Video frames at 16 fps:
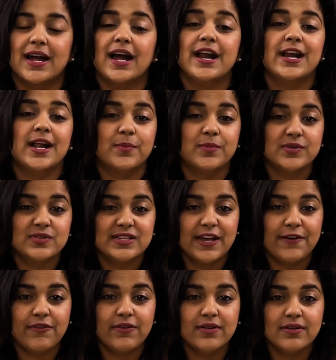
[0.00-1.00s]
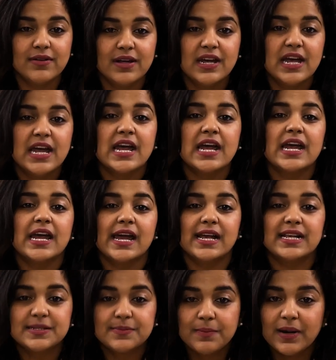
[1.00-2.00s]
Number 7,
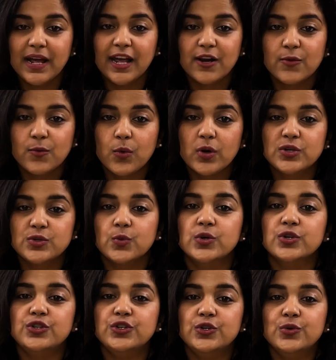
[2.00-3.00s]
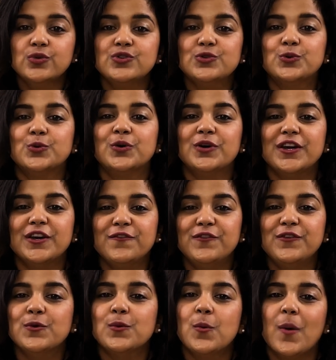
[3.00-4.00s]
explain what would you do if
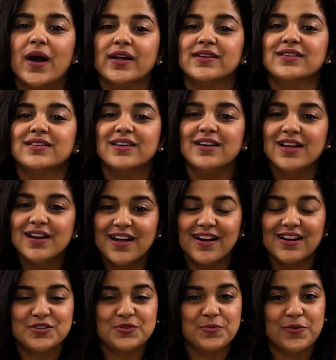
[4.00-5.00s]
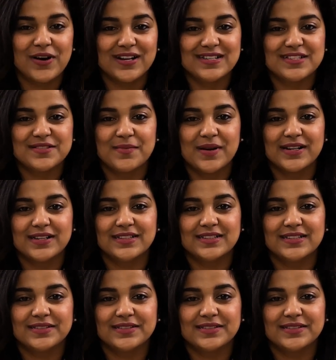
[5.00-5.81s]
you won a large prize money.